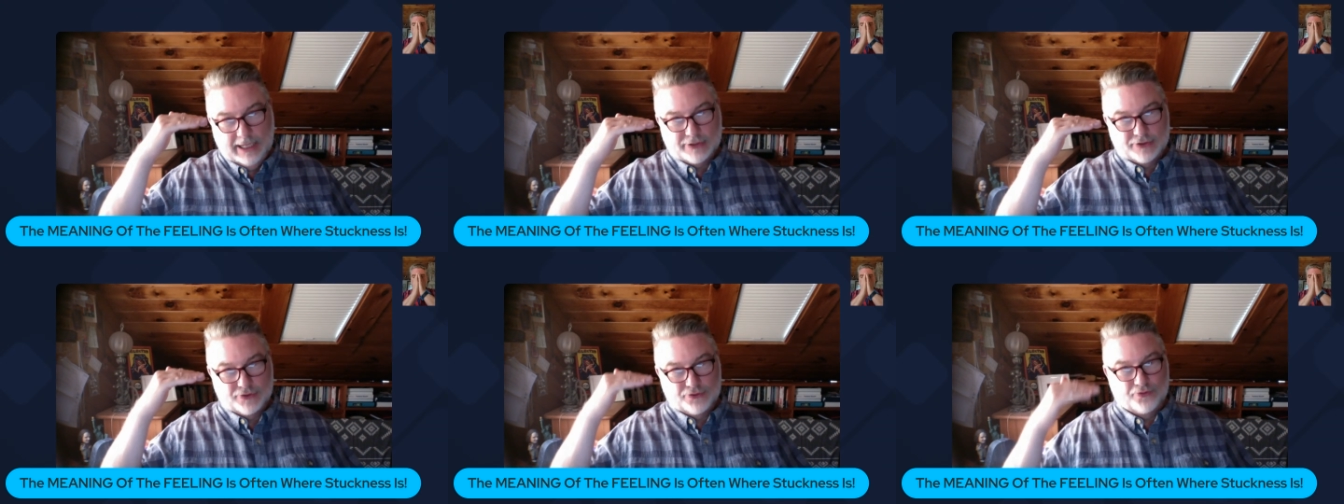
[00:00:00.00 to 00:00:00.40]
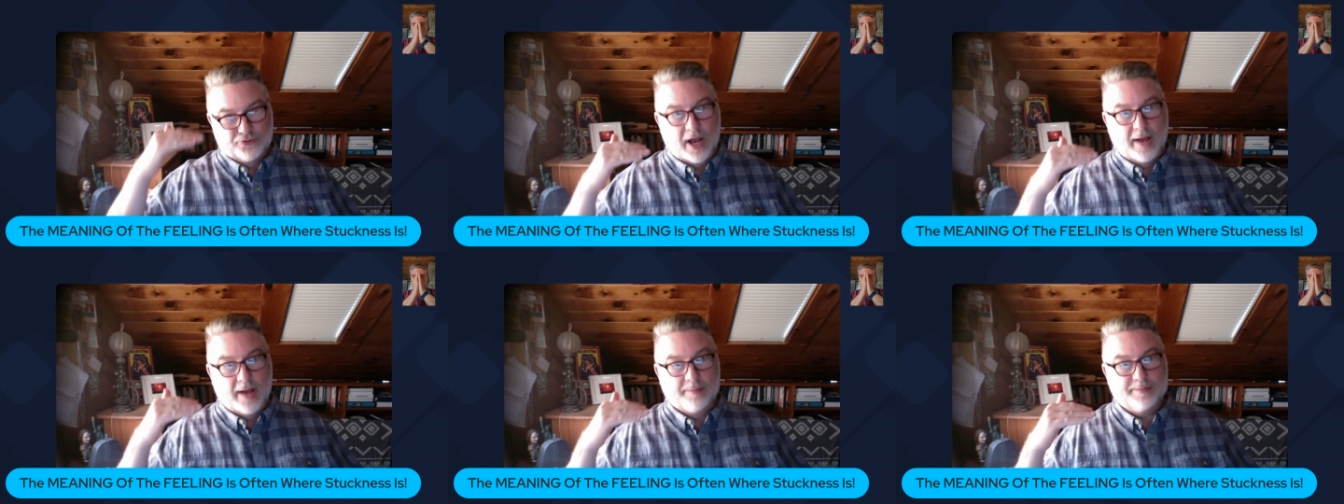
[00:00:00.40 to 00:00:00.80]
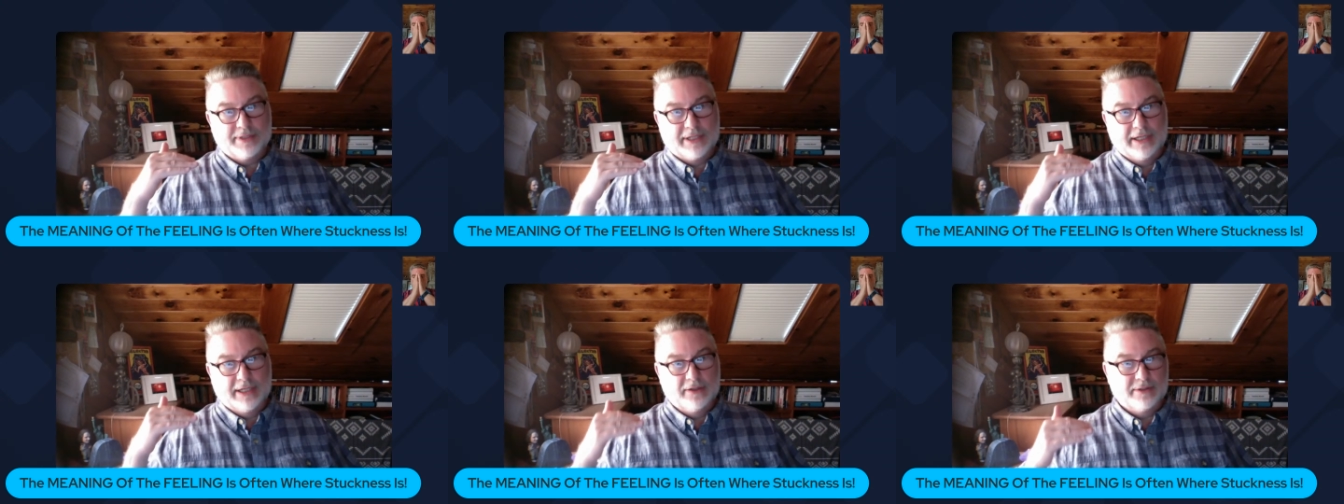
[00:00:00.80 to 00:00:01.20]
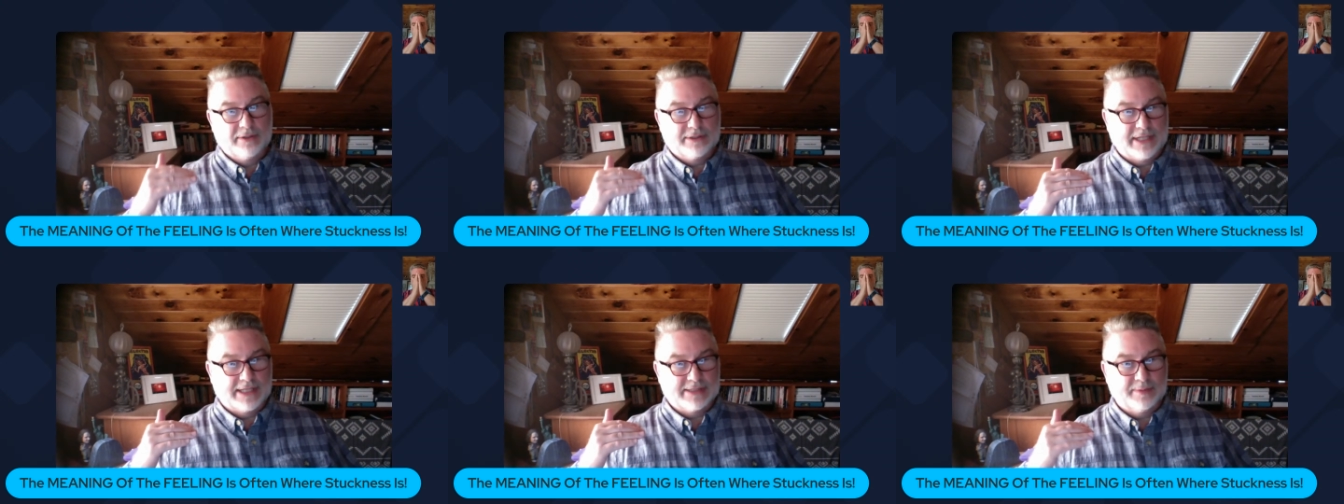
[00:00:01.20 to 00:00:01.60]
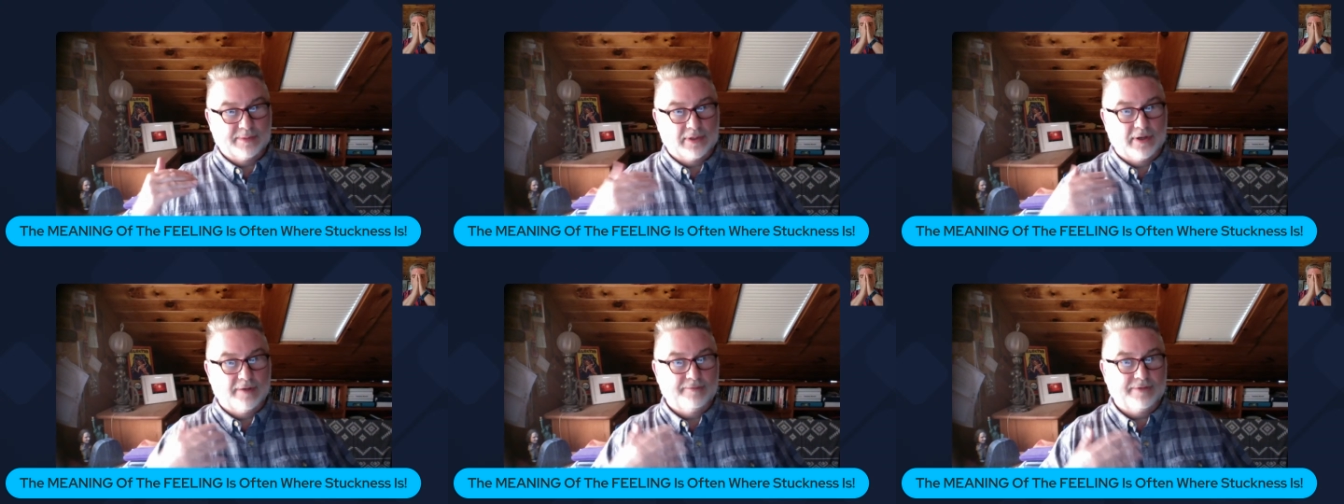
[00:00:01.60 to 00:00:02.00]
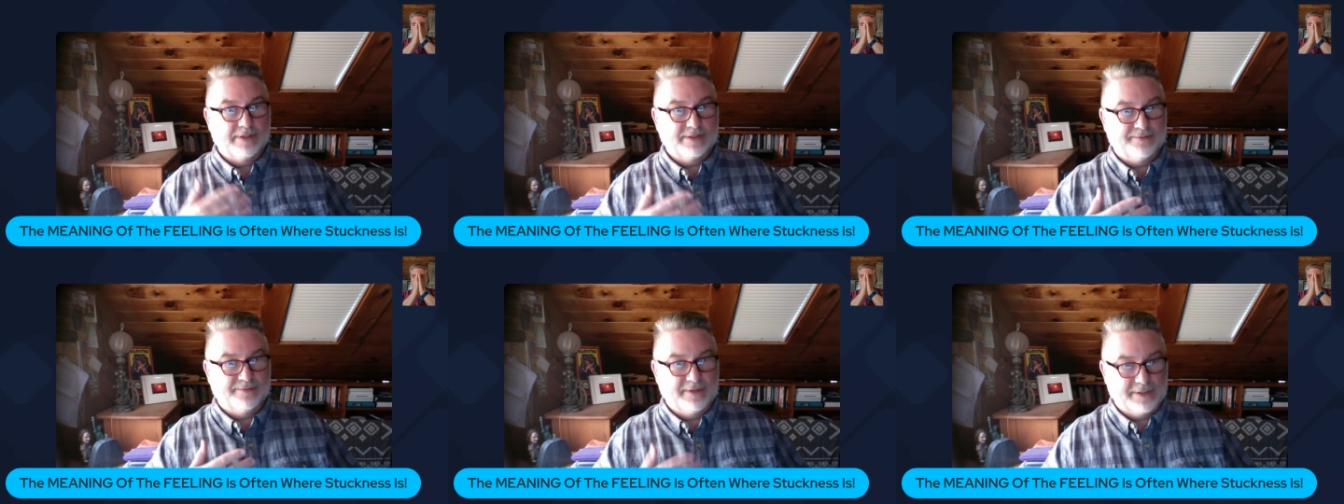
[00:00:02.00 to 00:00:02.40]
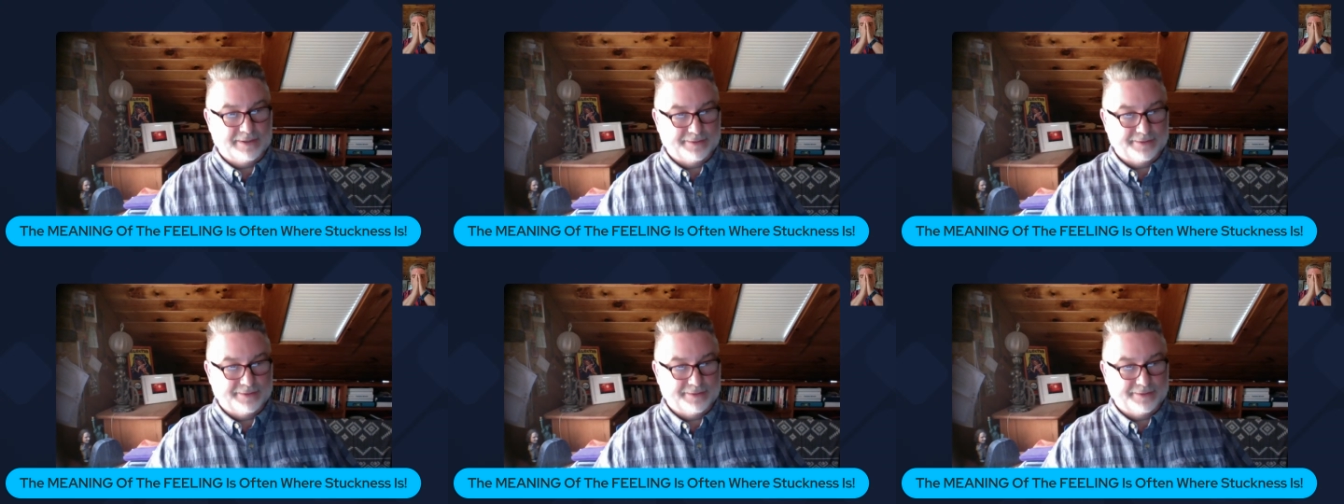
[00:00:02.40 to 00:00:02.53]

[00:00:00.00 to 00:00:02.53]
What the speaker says: dropped in your assessment of this feeling?